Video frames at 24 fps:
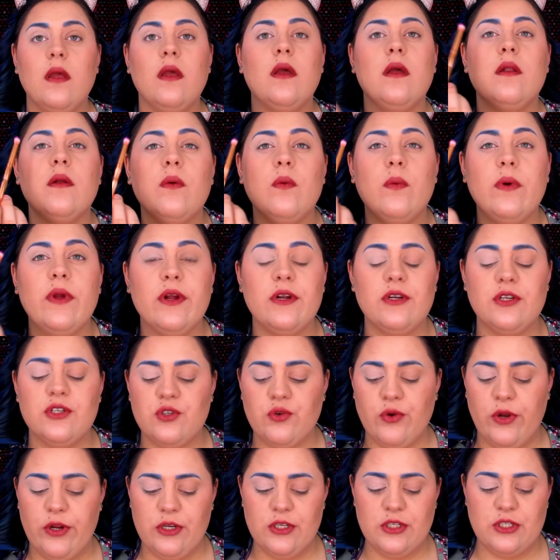and then we are just
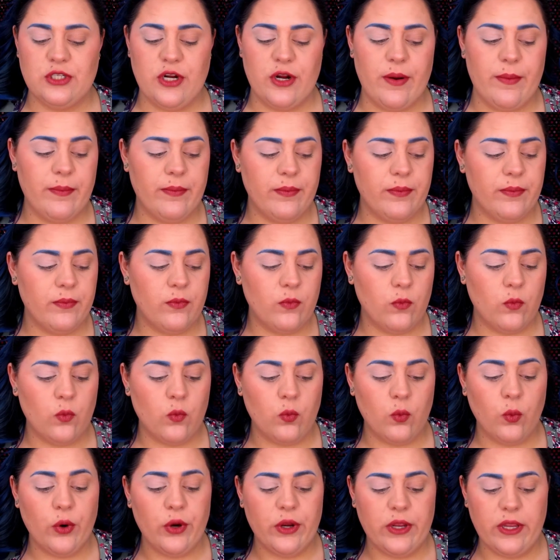going to start
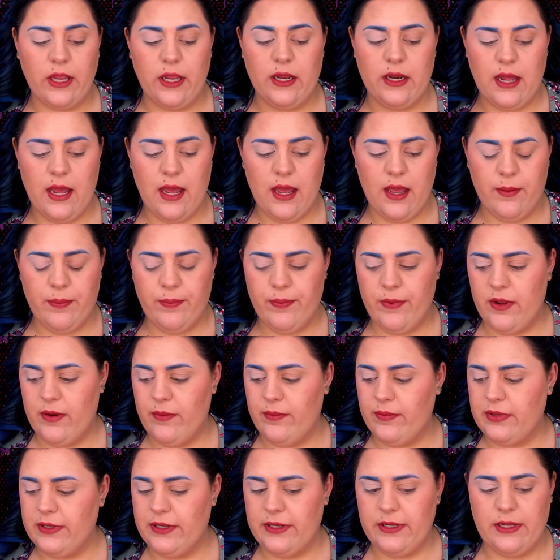working it up
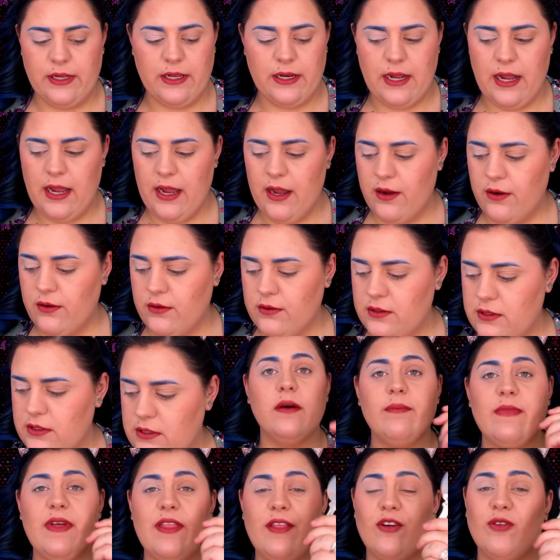and blending it out. I
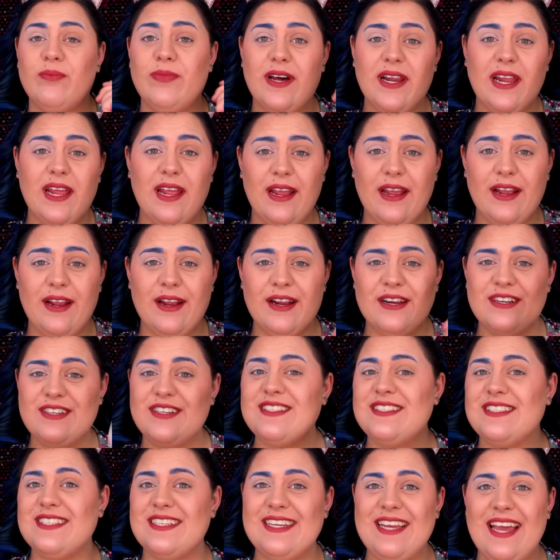have my little buddy here just in